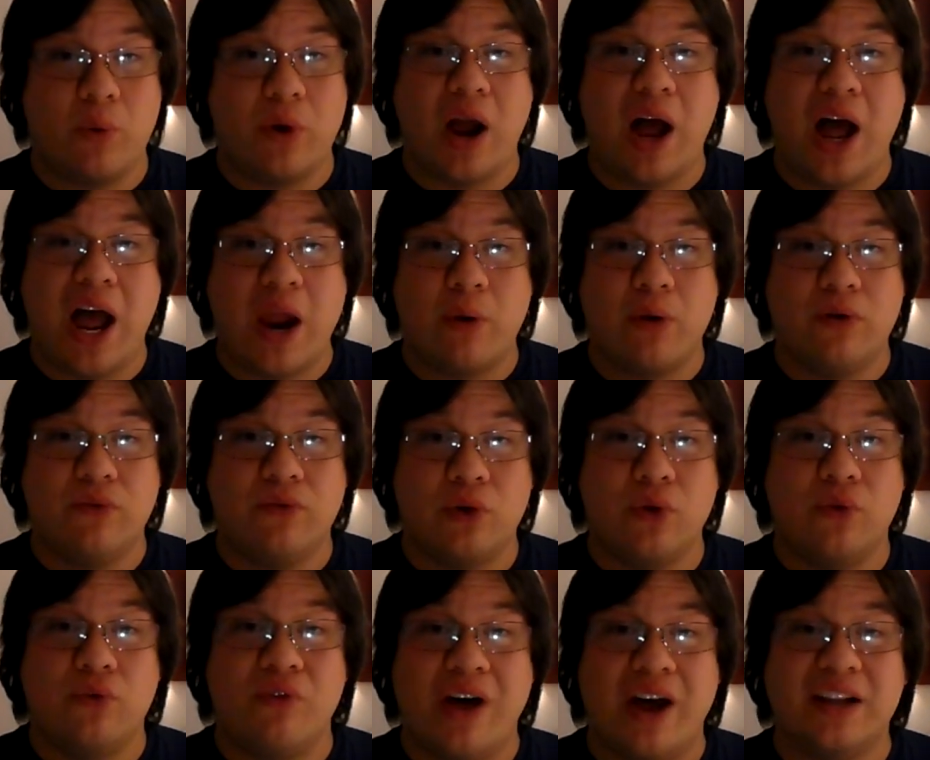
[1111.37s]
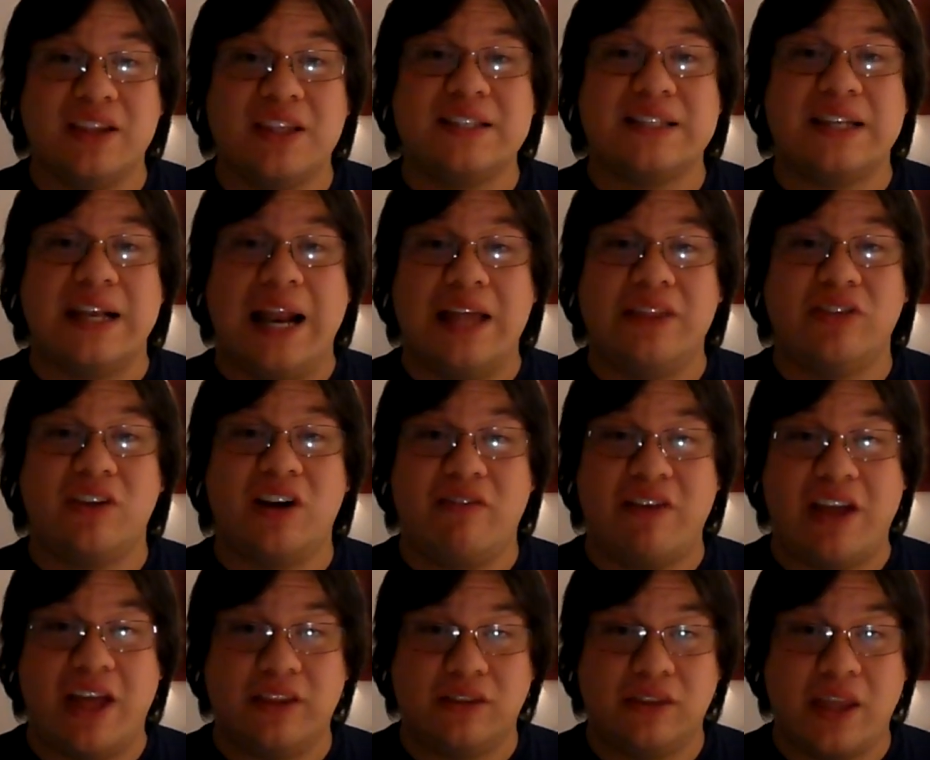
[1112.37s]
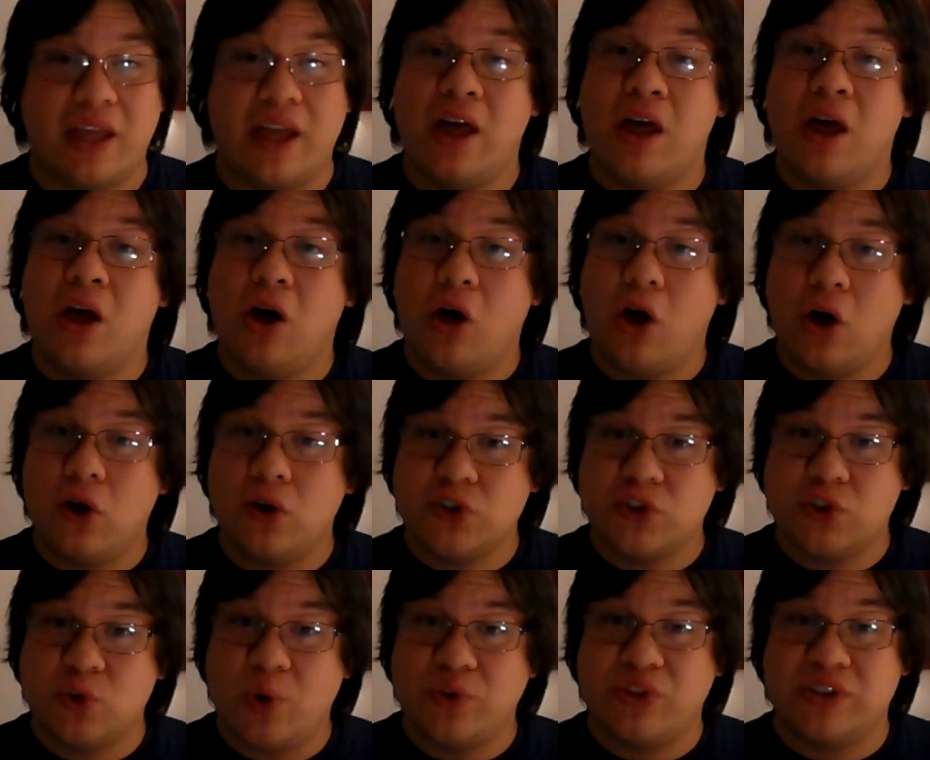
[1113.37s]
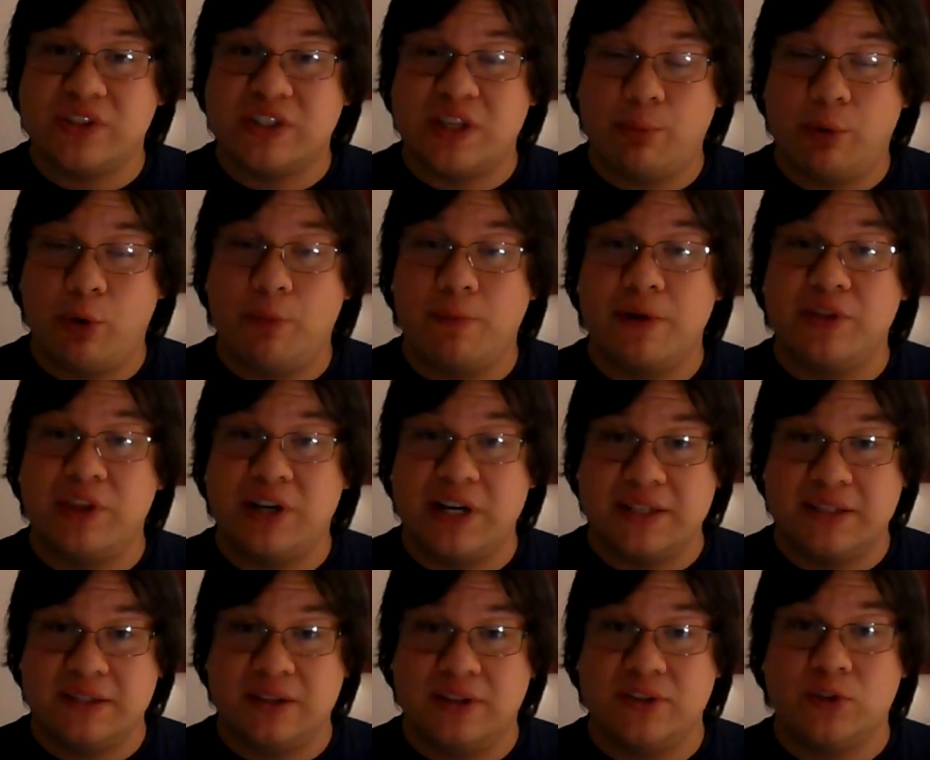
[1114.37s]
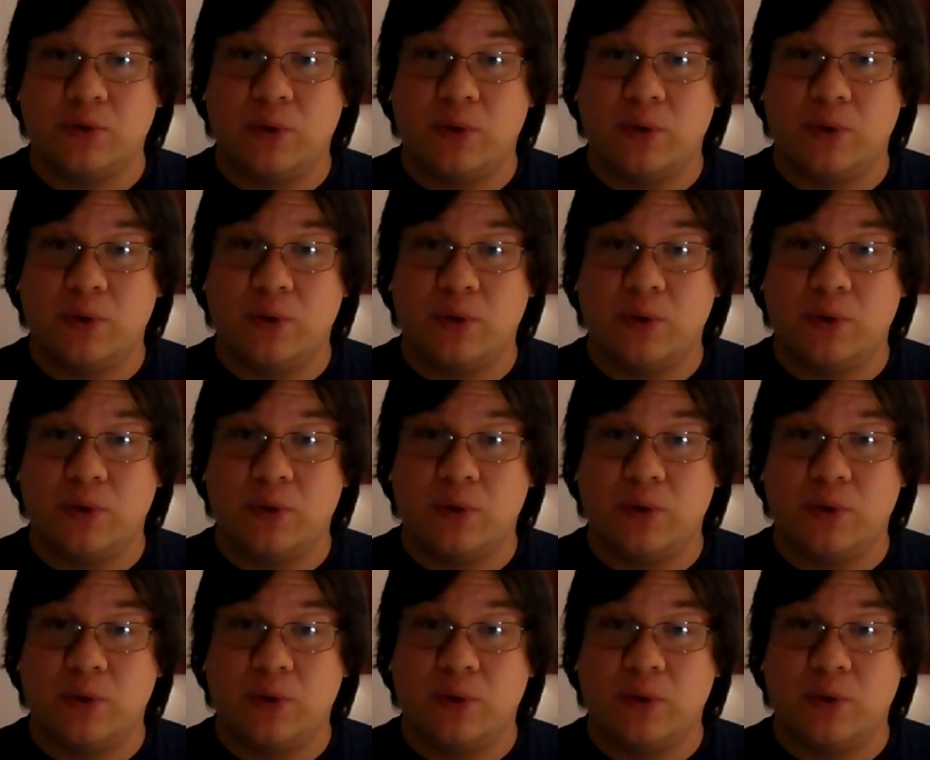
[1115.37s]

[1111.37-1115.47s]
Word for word: where I review Verdi's La Traviata, also at the Semperoper Dresden.